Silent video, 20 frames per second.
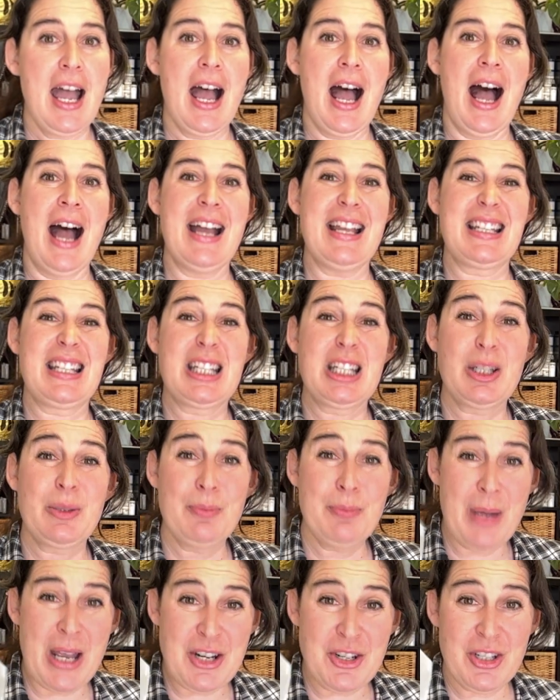I
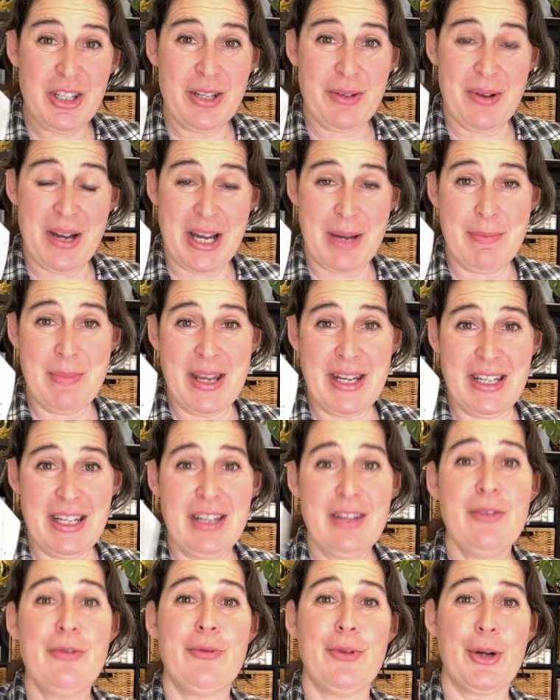especially recommend
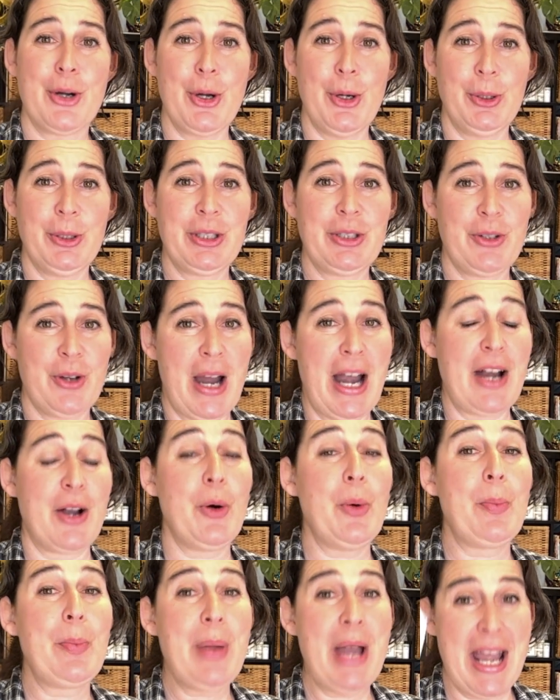it for Golden
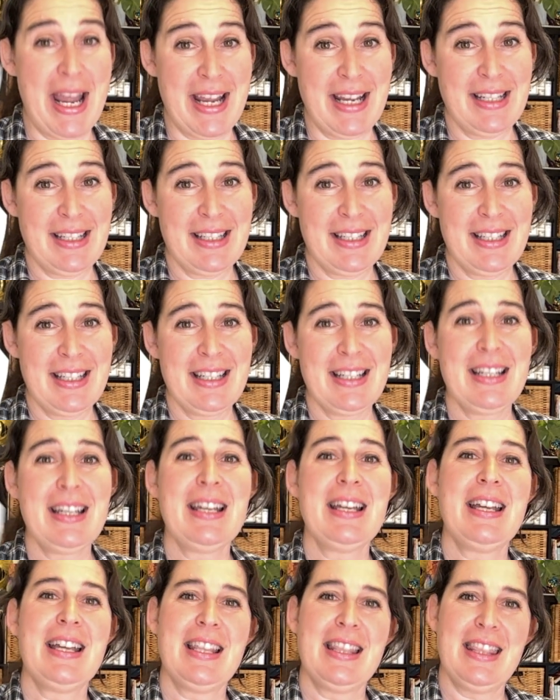Crackle Paste.
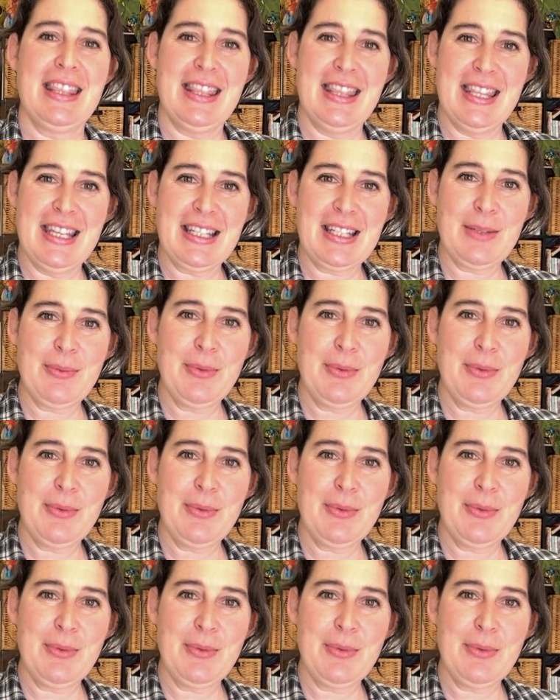This